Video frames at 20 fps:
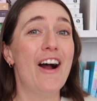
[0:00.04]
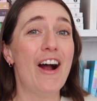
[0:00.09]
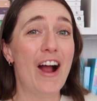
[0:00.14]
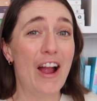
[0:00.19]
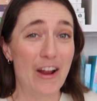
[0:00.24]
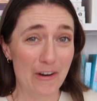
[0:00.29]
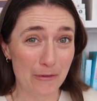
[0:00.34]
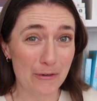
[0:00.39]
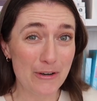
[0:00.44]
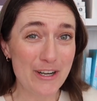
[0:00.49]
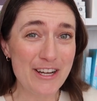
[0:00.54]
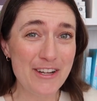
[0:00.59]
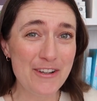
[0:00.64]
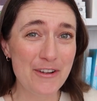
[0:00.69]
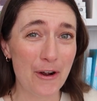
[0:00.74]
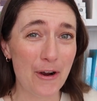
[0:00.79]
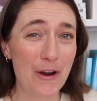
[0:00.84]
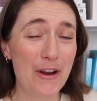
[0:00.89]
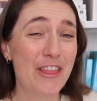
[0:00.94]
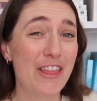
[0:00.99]
I already
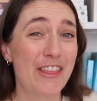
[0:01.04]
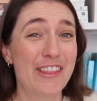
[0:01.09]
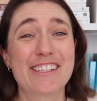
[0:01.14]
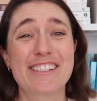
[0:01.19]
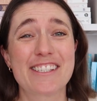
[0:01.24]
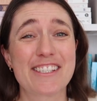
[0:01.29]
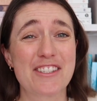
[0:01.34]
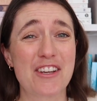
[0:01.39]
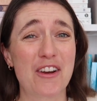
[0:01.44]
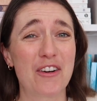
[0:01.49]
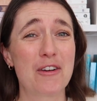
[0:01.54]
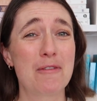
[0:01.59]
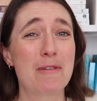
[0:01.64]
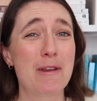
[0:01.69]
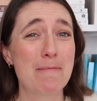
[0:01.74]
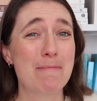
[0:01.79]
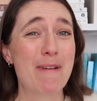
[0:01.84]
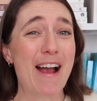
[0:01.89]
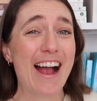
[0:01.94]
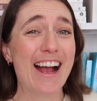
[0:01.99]
know that this is going to
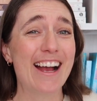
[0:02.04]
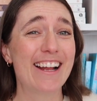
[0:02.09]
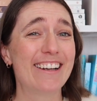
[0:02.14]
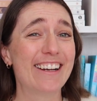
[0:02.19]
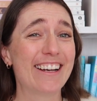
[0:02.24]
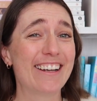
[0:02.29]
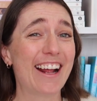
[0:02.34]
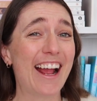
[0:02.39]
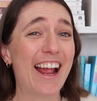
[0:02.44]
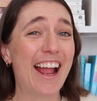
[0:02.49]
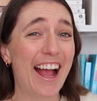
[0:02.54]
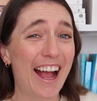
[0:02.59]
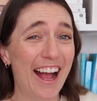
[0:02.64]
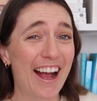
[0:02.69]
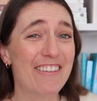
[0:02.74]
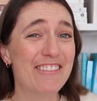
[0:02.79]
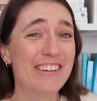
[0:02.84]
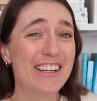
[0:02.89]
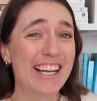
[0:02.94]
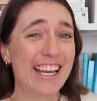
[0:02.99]
be bad and I
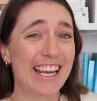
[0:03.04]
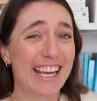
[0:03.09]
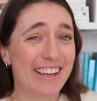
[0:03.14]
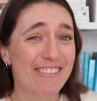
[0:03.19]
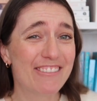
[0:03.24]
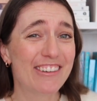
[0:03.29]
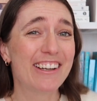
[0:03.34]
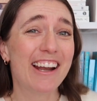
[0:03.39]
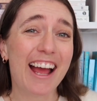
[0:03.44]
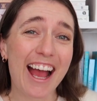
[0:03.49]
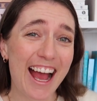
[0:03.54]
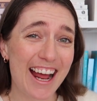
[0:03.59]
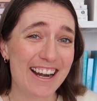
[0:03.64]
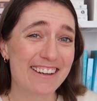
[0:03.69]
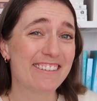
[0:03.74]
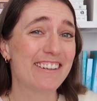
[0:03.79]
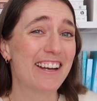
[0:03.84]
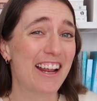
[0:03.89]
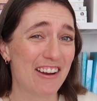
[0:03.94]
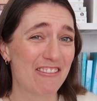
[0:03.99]
haven't even
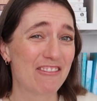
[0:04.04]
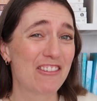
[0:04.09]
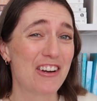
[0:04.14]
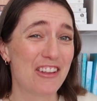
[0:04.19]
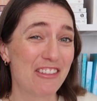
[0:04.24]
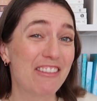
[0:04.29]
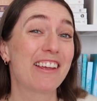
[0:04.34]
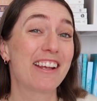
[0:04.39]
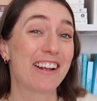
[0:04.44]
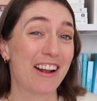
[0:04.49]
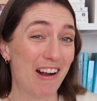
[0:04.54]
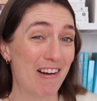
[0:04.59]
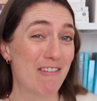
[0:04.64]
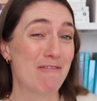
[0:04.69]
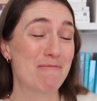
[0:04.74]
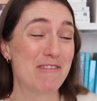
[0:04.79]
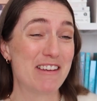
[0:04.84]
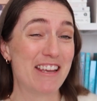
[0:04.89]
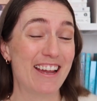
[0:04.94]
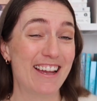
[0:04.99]
added everything
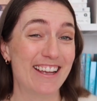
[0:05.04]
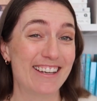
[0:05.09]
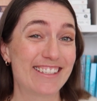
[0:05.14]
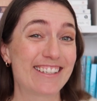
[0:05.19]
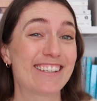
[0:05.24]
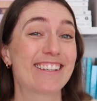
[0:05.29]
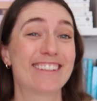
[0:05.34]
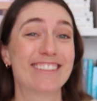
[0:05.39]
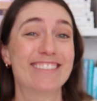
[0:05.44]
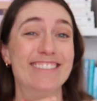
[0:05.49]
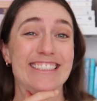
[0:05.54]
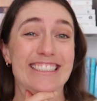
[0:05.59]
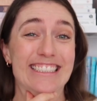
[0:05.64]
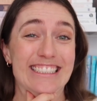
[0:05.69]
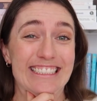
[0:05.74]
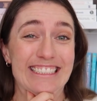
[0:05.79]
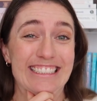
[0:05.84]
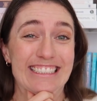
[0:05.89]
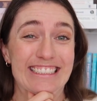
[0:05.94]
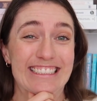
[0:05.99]
up yet.
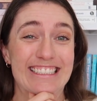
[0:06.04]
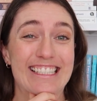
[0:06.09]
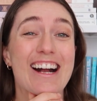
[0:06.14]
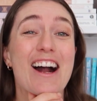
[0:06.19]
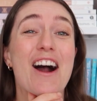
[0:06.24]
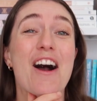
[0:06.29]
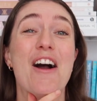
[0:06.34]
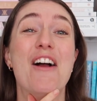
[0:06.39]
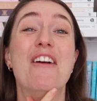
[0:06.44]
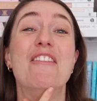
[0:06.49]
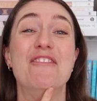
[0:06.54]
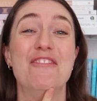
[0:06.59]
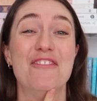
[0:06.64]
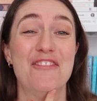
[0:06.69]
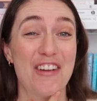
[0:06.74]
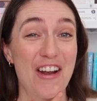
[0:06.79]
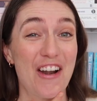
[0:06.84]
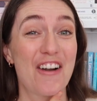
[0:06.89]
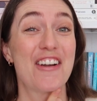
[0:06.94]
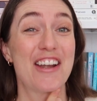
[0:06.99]
I'm
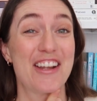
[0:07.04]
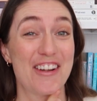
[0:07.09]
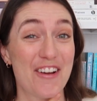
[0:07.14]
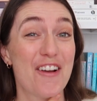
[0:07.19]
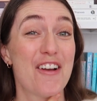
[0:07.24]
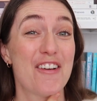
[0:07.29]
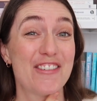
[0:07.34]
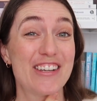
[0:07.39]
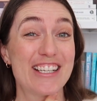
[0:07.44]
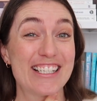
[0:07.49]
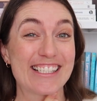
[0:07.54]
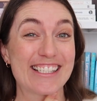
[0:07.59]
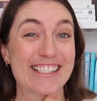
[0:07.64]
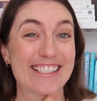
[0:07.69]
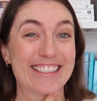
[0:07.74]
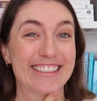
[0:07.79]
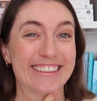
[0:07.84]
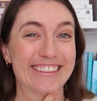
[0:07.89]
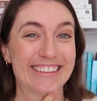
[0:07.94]
very nervous.